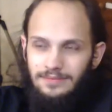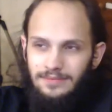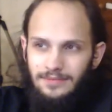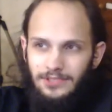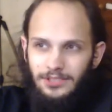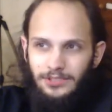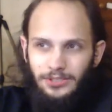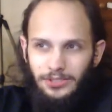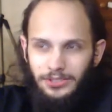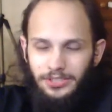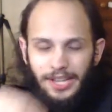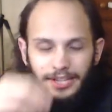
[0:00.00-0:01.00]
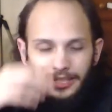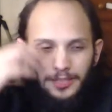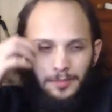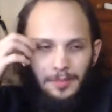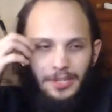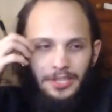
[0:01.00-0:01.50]
Since you're
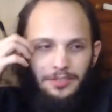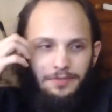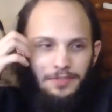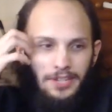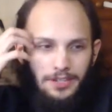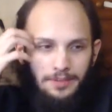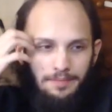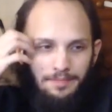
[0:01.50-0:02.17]
Danny's biggest fan.